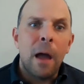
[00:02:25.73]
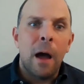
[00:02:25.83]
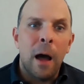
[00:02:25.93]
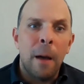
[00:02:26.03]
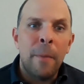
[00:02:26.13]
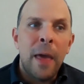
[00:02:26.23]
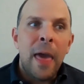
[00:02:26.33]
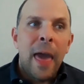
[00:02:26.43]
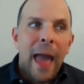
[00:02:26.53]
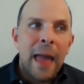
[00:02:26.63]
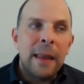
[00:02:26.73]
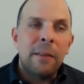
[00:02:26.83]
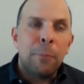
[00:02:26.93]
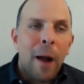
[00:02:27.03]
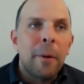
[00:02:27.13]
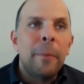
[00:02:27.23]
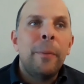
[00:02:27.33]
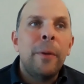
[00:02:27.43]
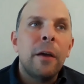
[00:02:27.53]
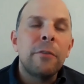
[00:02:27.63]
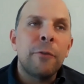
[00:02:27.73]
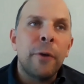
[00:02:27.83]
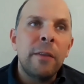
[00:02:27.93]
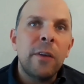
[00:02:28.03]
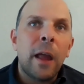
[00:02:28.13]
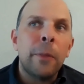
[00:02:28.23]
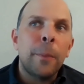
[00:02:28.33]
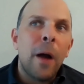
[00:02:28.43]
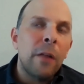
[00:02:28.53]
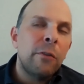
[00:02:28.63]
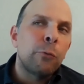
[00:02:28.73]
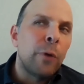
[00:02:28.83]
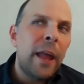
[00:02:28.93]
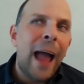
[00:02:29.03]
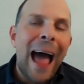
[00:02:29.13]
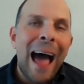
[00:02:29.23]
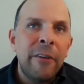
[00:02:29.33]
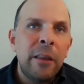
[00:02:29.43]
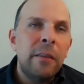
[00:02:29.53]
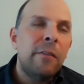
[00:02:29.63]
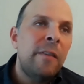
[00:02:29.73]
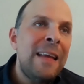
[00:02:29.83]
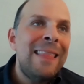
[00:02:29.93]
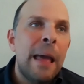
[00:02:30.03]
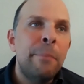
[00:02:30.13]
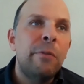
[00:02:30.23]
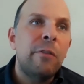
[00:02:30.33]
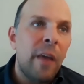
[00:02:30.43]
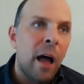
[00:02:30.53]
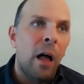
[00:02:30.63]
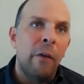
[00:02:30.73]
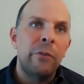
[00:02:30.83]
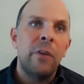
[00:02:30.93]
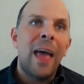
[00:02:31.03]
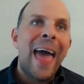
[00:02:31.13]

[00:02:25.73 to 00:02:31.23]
And it's probably because forensic anthropologists really haven't seen themselves